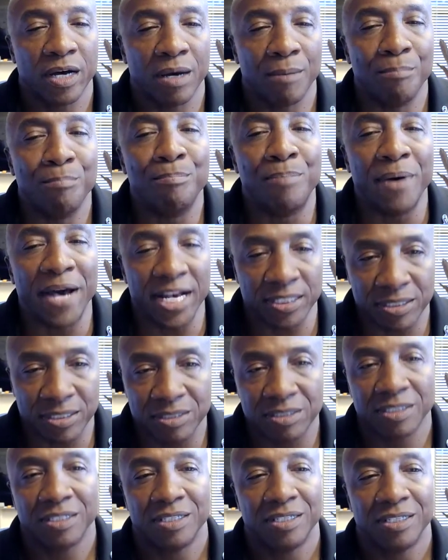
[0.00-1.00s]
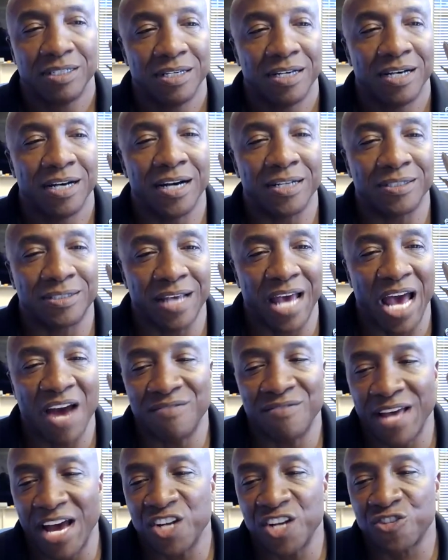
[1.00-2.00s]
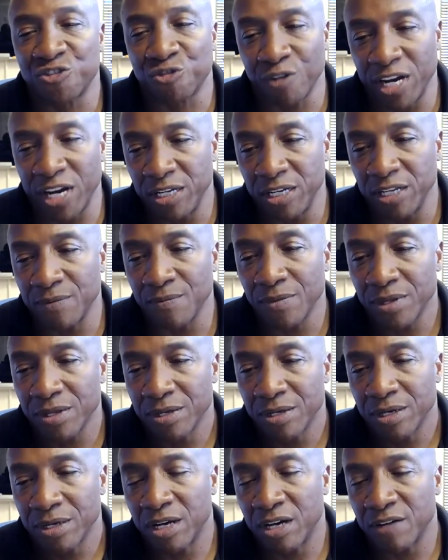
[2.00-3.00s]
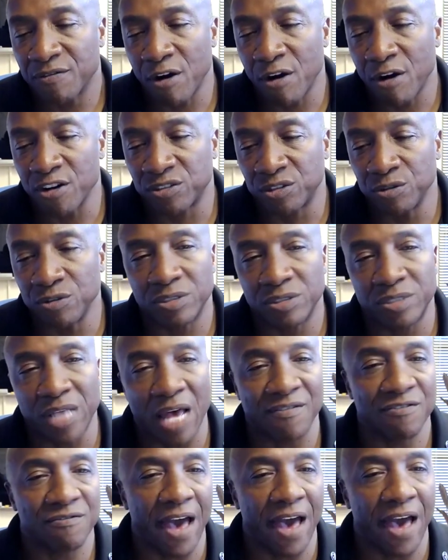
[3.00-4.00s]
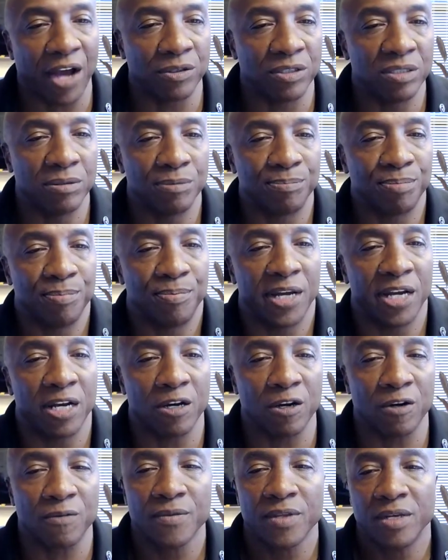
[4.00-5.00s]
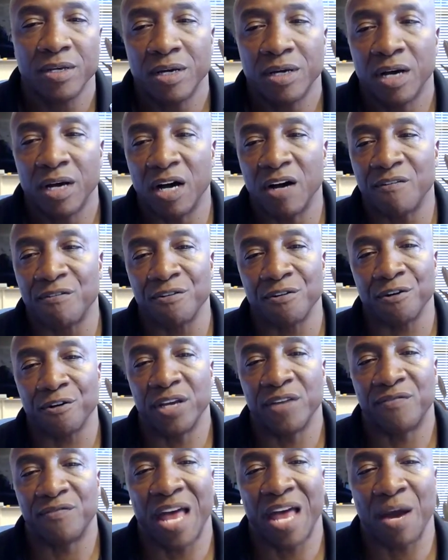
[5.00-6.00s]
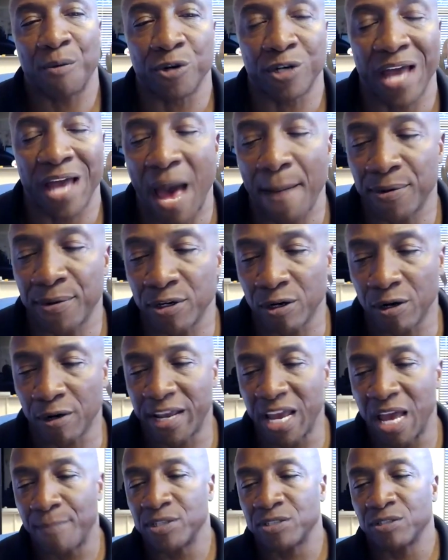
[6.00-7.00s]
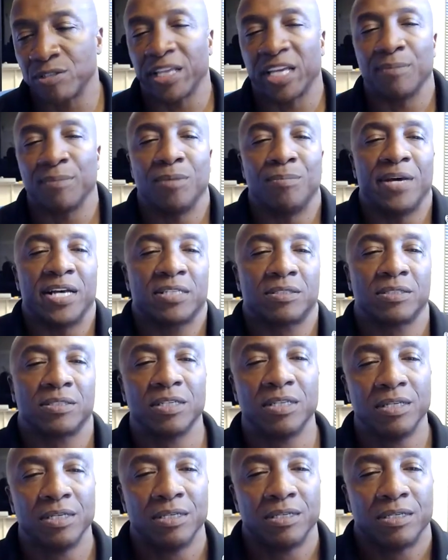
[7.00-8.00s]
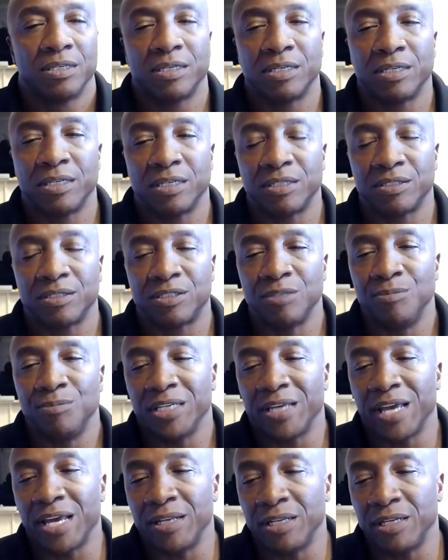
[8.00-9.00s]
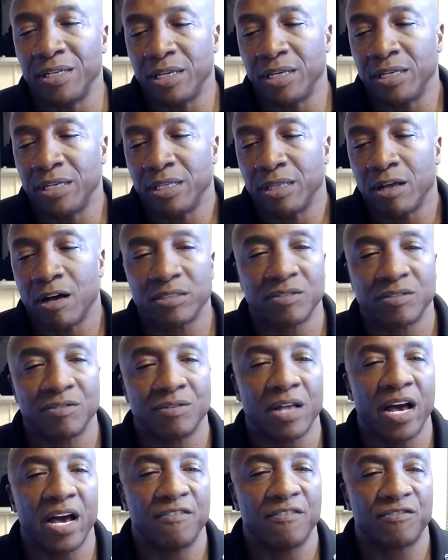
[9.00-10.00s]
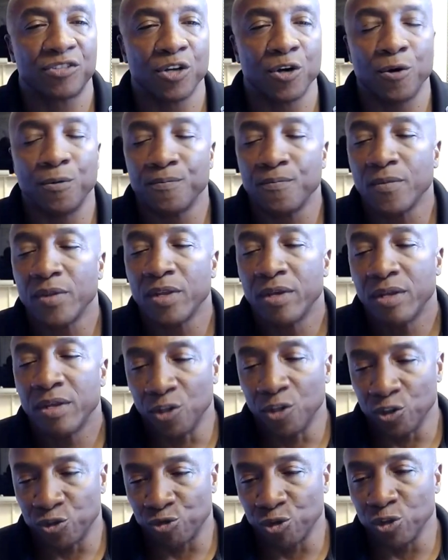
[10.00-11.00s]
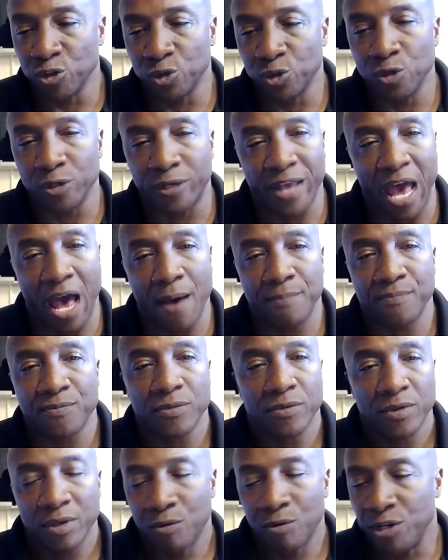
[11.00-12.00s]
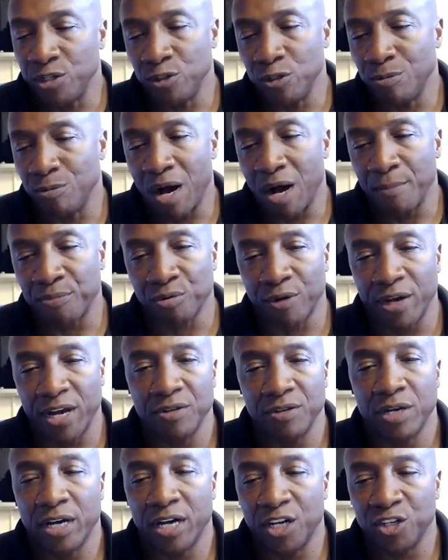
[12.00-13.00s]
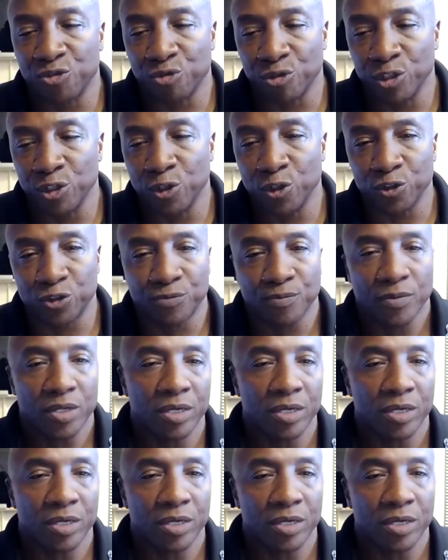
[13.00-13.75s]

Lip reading: best to have that training for our students, staff, and faculty to prepare for if that were to happen on our campus so they can be best to mitigate any loss of life. So those drills do a cap. We do bomb threat drills.